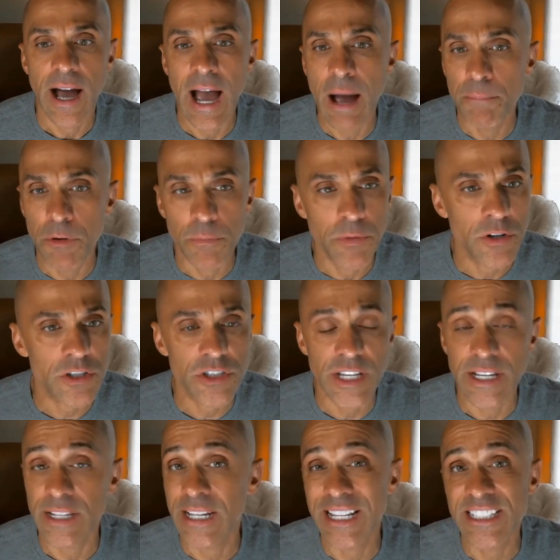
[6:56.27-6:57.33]
Apple Books.
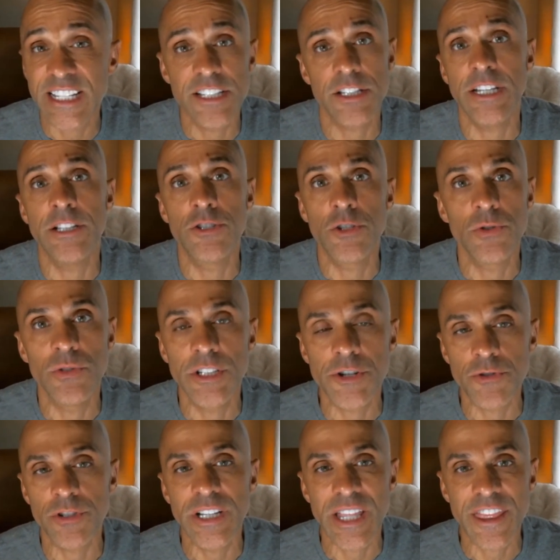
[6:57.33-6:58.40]
It gets sent into
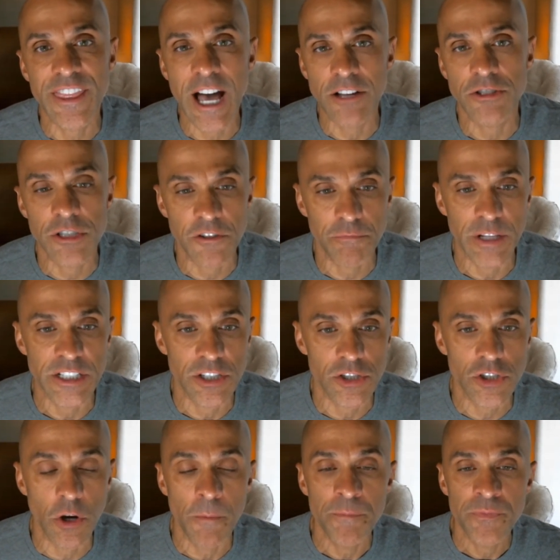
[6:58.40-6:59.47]
literally thousands of places.
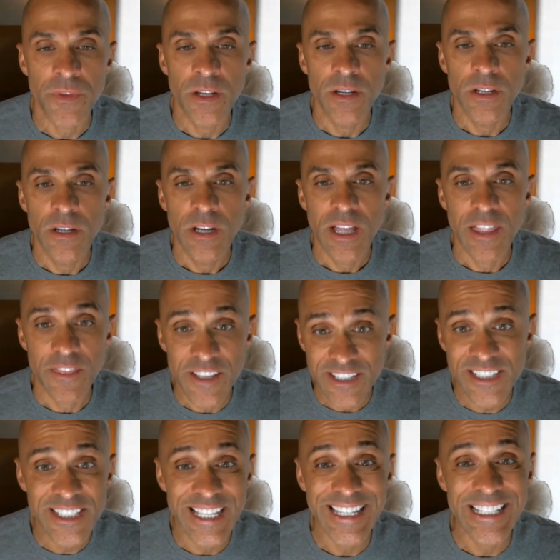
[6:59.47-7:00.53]
So
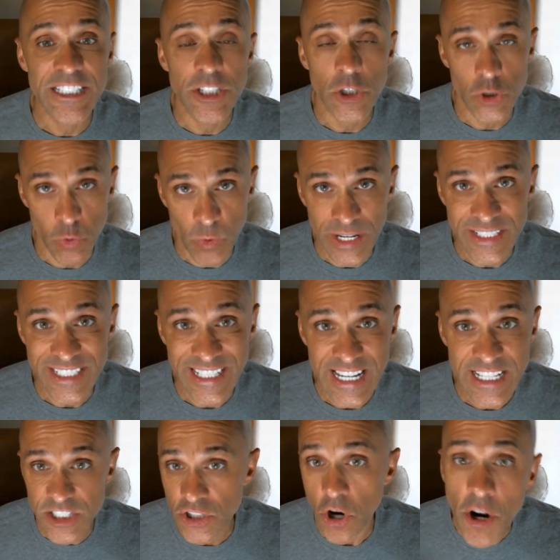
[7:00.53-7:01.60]
this is the easiest way to
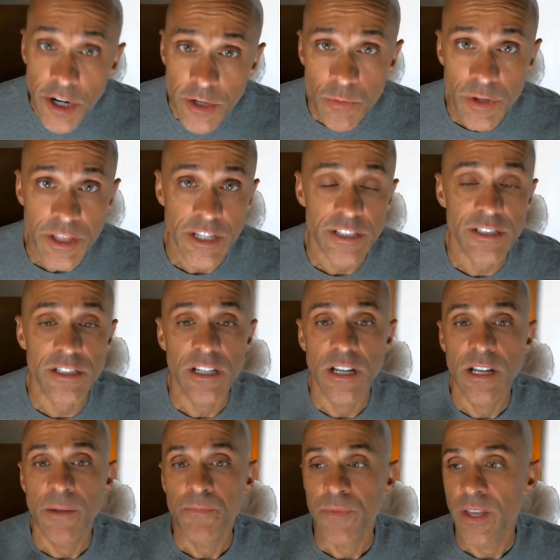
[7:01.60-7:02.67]
started with this.
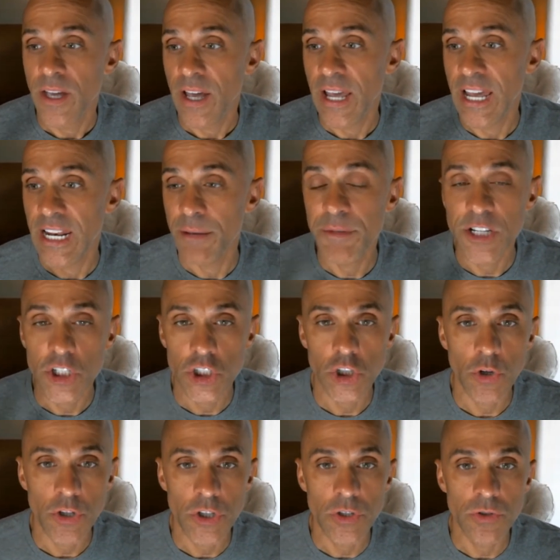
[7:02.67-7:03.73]
And I'm going to
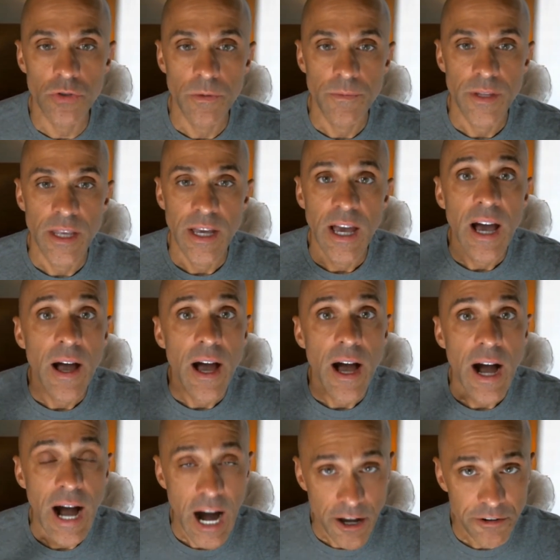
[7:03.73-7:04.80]
show you
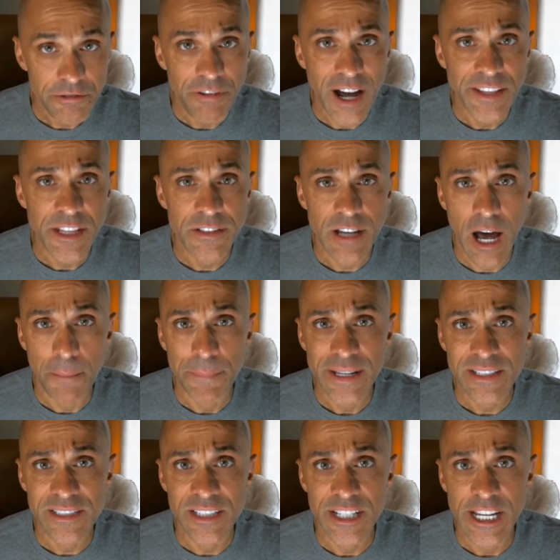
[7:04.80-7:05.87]
how to find the
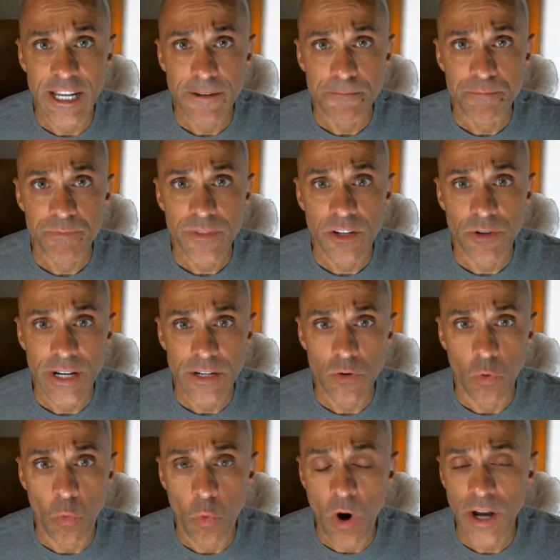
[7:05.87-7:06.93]
topics today, right?
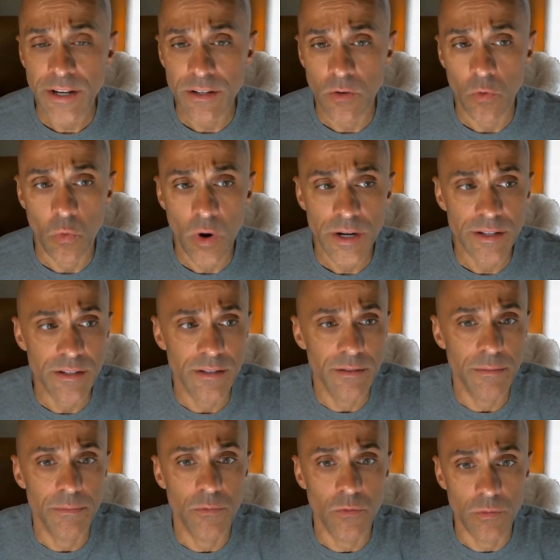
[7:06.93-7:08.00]
What
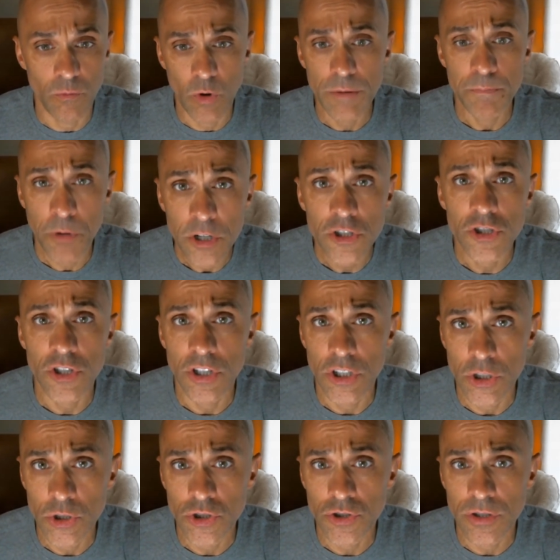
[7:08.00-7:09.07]
books
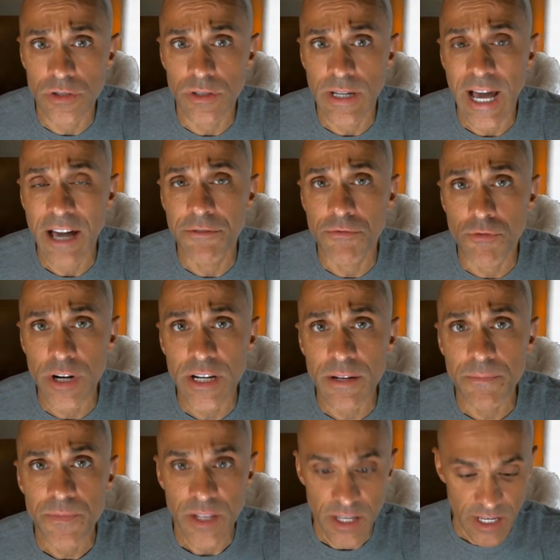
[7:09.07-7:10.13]
you should have
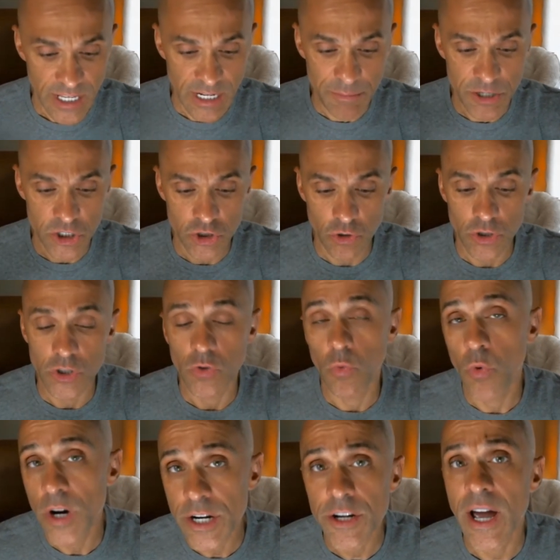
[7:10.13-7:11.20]
written. And I'm going to show you
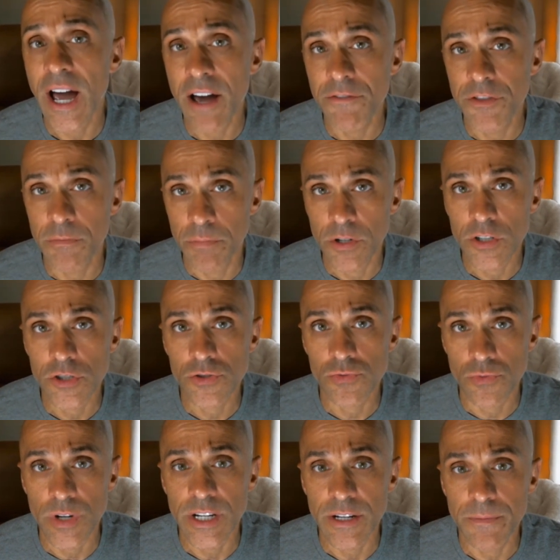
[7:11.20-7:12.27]
where to have the books
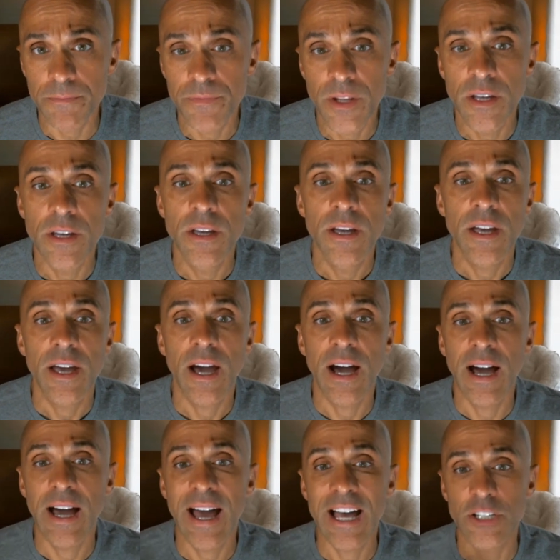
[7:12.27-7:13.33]
written
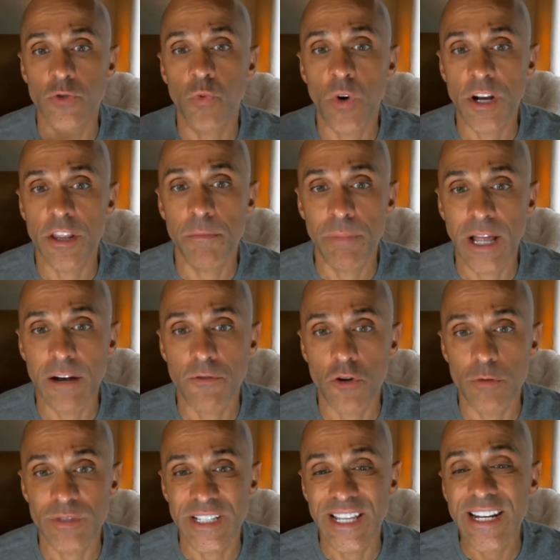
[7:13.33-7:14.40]
as one of the
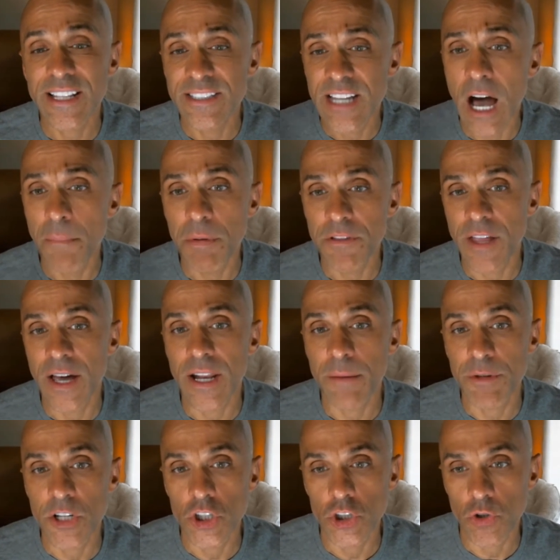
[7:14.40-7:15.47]
platforms. And then on top of that, I'm
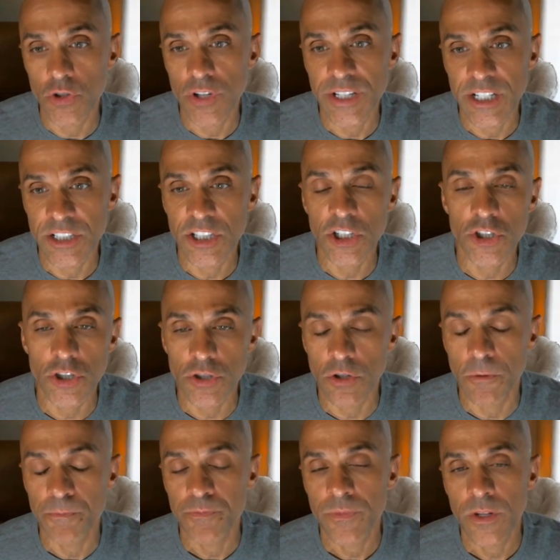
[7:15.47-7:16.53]
going to show you an additional